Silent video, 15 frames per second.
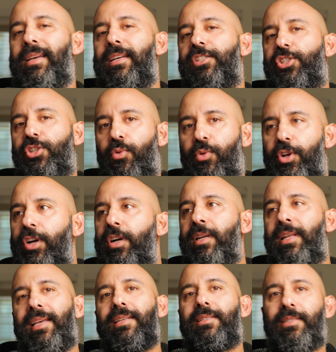So
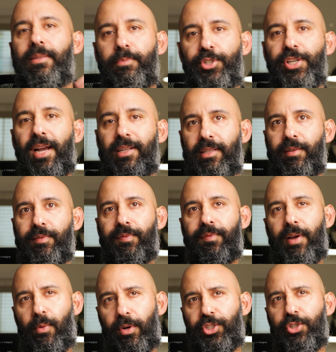good is subjective.
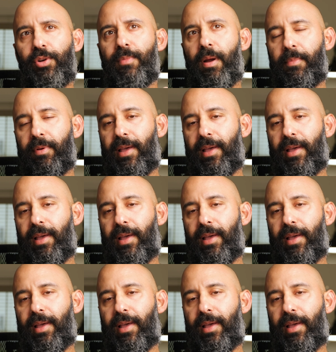I want you to remember